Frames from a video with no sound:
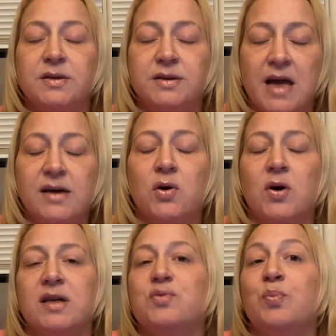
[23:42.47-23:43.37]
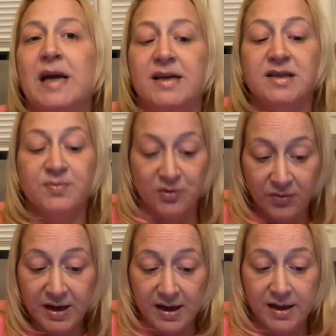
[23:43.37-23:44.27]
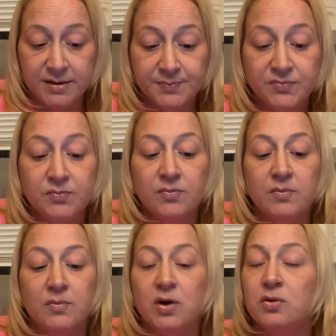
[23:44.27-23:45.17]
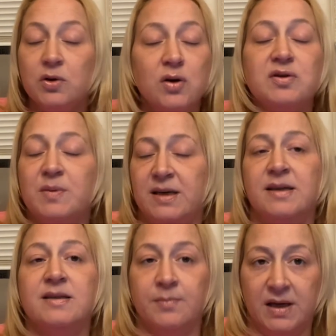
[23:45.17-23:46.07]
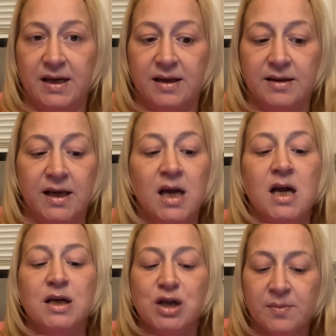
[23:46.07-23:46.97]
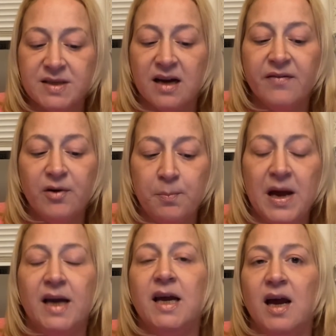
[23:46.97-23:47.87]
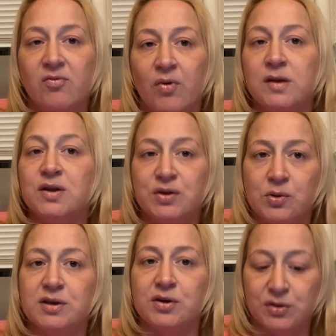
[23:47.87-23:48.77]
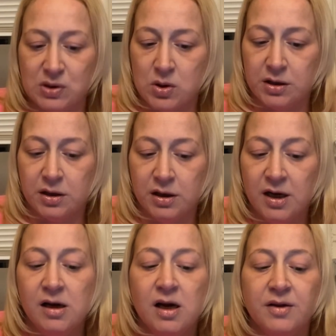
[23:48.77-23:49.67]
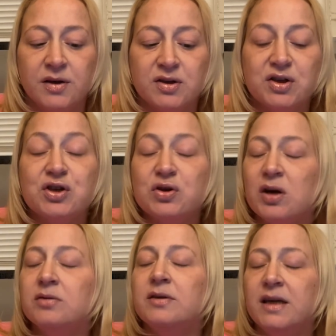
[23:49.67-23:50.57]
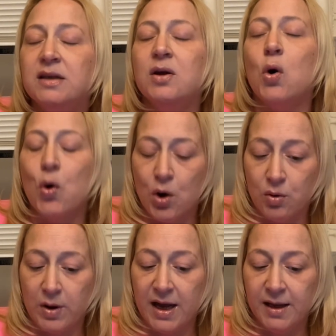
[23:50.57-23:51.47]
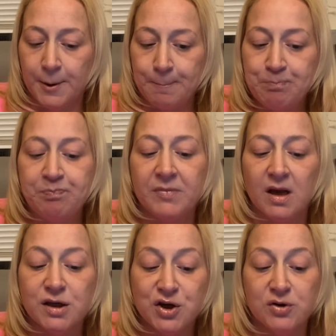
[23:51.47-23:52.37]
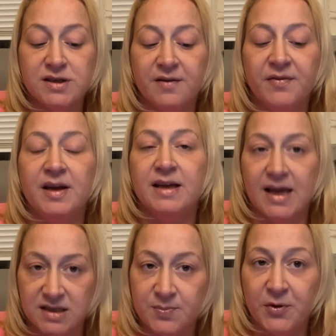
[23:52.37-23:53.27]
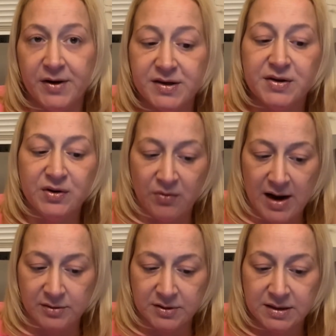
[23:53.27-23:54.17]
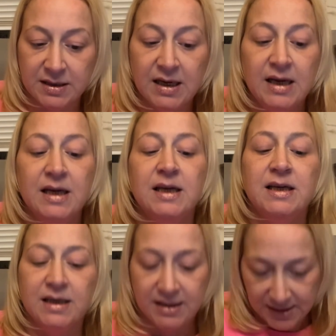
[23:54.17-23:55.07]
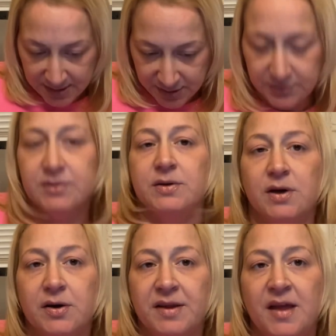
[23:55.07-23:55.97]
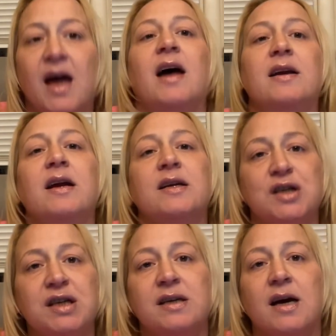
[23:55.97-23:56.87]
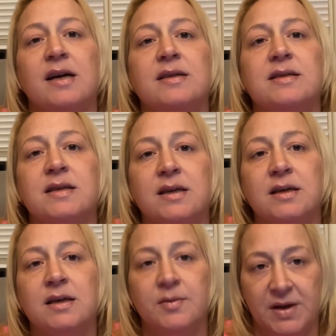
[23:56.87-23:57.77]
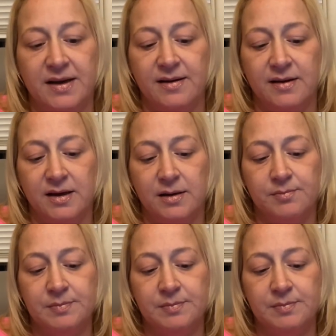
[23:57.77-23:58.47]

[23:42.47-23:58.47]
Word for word: That noise wakes Maria, who knows what it is immediately, jumps out of her bed and runs towards her daughter. There's a struggle in the hallway. Joseph gets Maria to the ground, he shoots her in the head, and she dies immediately.